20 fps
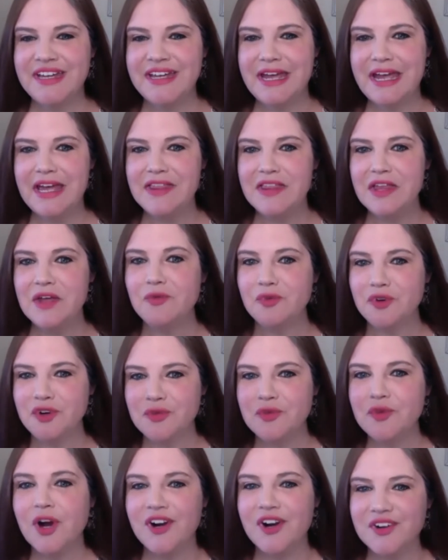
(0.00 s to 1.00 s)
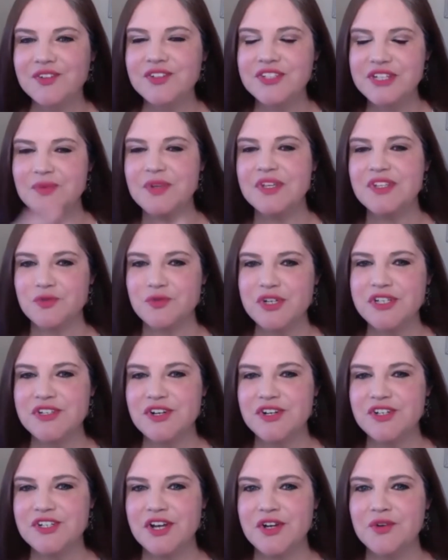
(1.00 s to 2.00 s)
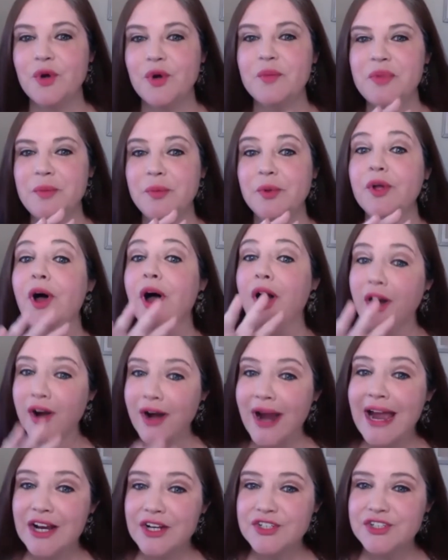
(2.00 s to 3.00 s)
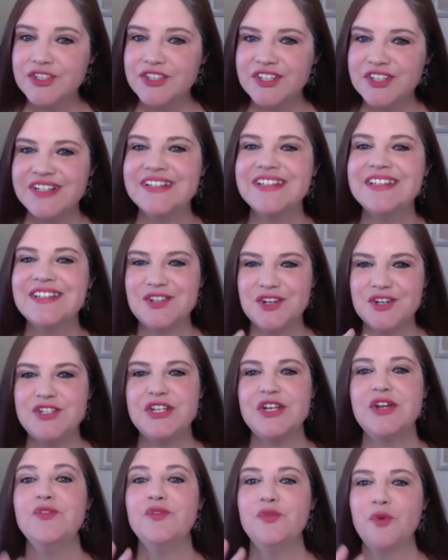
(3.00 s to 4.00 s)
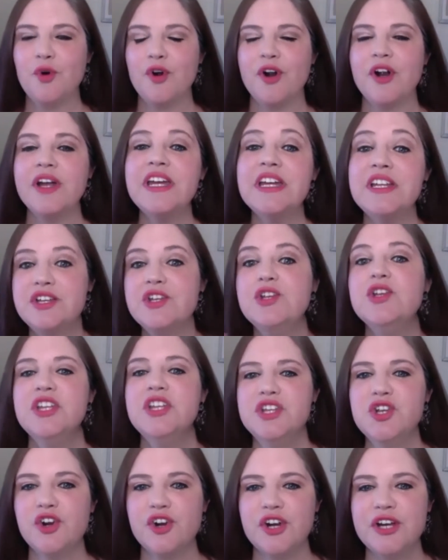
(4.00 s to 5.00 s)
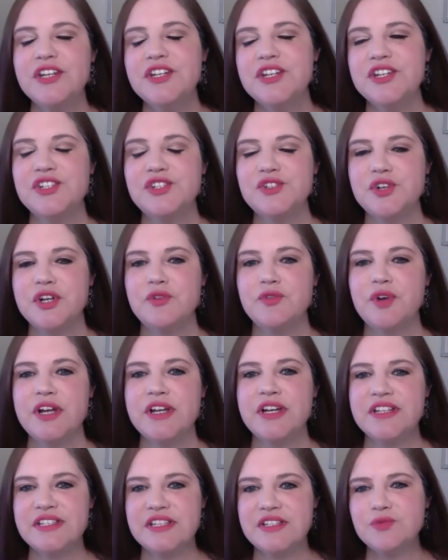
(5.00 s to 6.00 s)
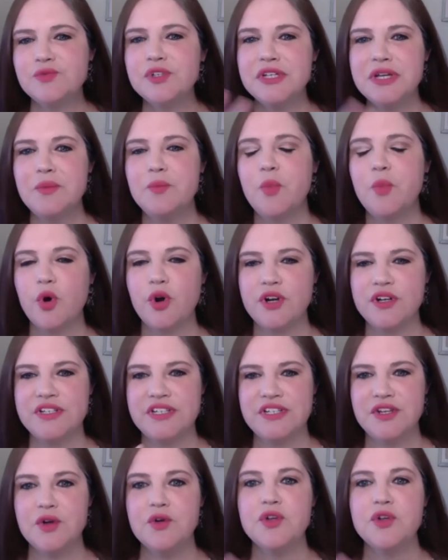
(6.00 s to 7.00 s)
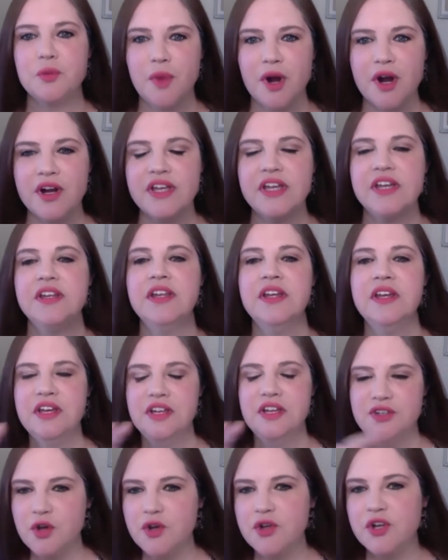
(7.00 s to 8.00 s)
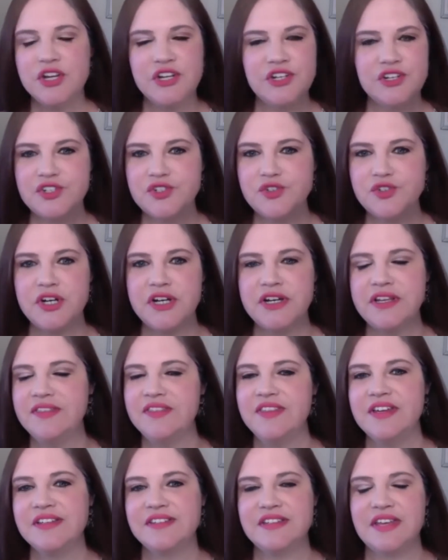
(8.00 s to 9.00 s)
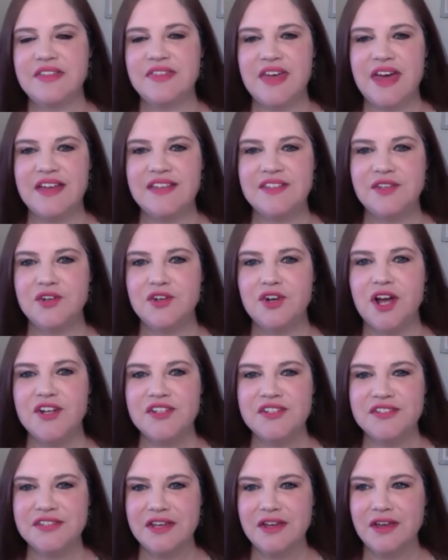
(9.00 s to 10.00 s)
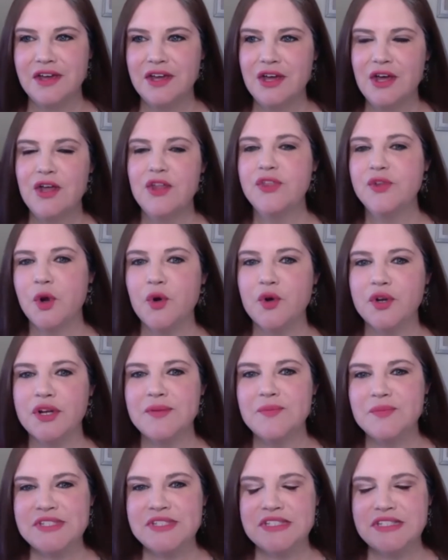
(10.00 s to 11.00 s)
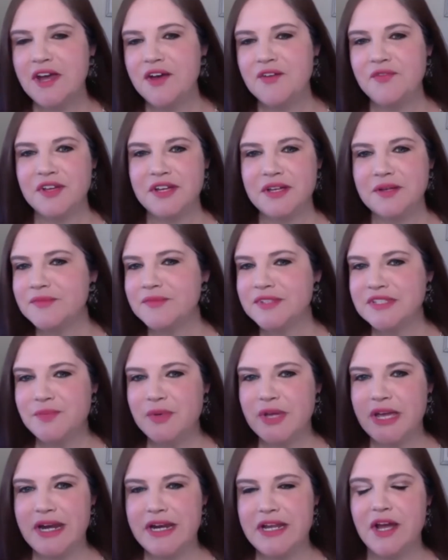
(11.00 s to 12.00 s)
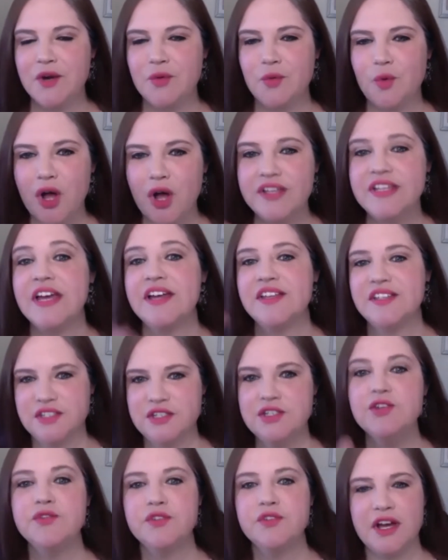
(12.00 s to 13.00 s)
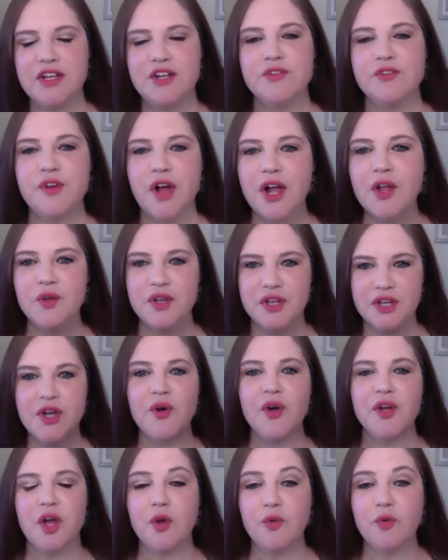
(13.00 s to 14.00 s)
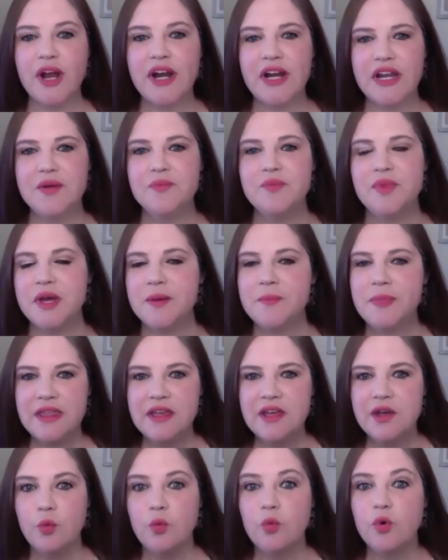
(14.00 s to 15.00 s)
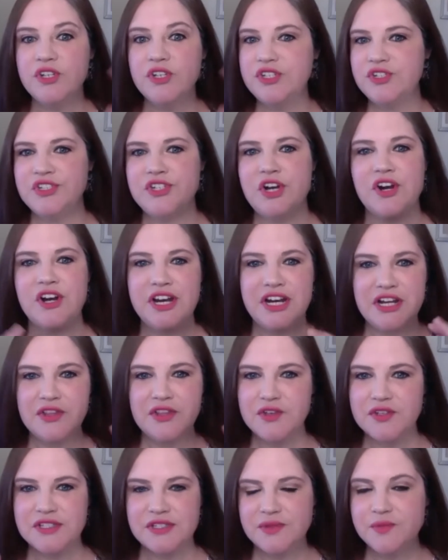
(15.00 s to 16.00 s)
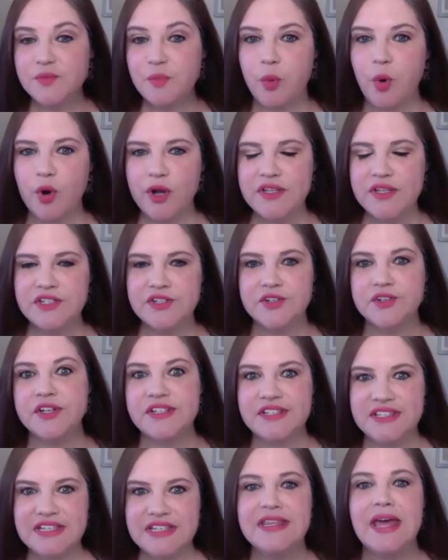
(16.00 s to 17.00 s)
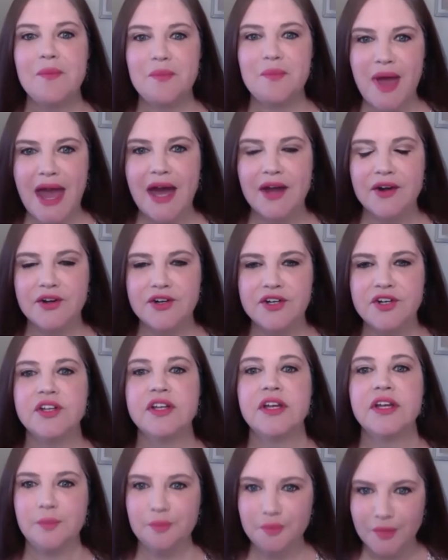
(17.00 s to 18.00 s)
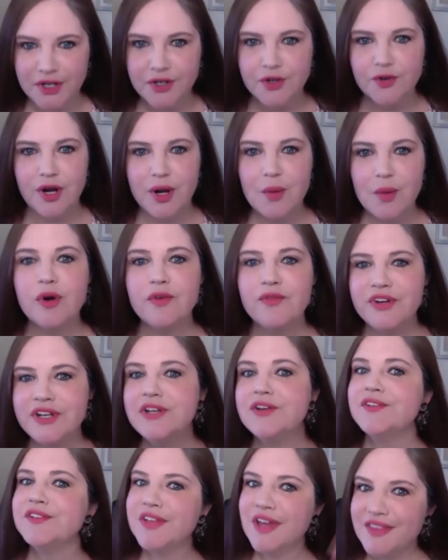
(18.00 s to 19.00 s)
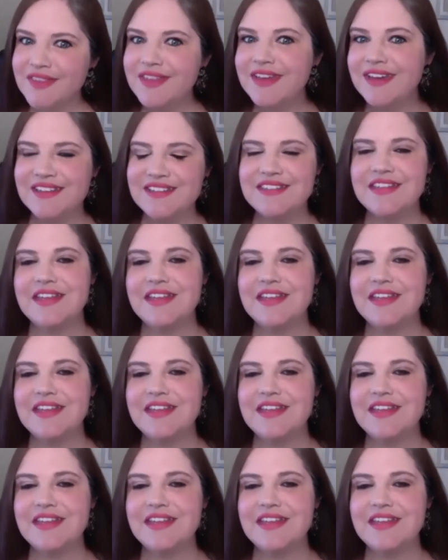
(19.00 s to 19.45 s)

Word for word: And then our team does research on what people are actually searching for in your industry, right? Because it's really important to know your market, know your industry and things like that. So you're not just like throwing up stuff like spaghetti on the wall. Yes, you've got your following going already, but once you start hitting those points, you're like seeing that pattern. You're like, I'm going to create more videos on this.